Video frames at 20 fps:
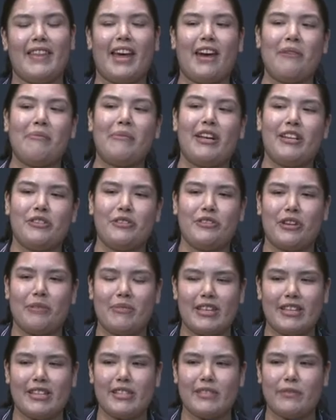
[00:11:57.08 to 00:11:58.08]
Now my dream
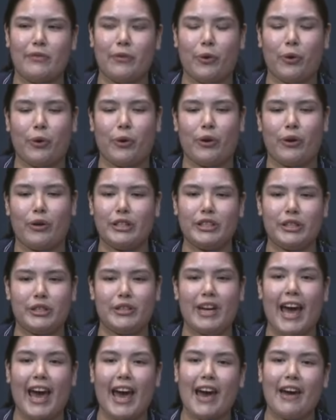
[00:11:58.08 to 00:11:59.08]
is for to
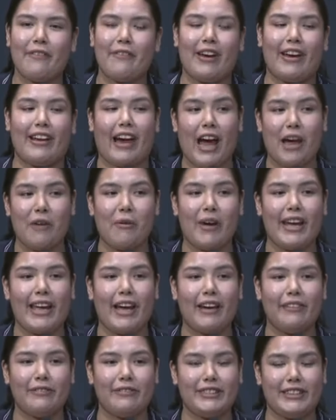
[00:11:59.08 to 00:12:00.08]
have an
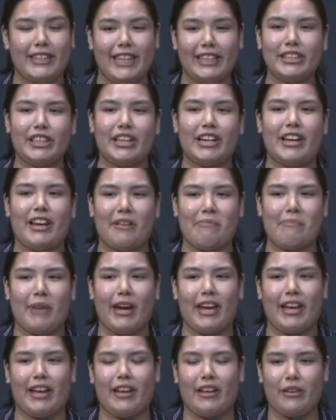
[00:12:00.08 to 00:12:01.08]
IYF center in
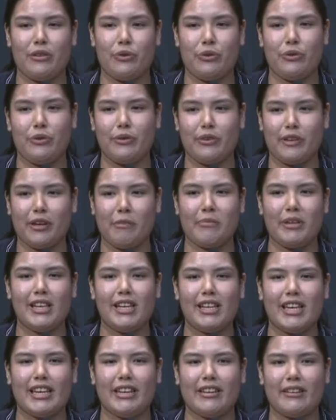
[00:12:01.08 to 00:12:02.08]
my
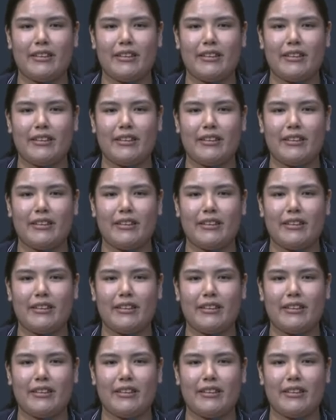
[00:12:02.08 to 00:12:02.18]
community.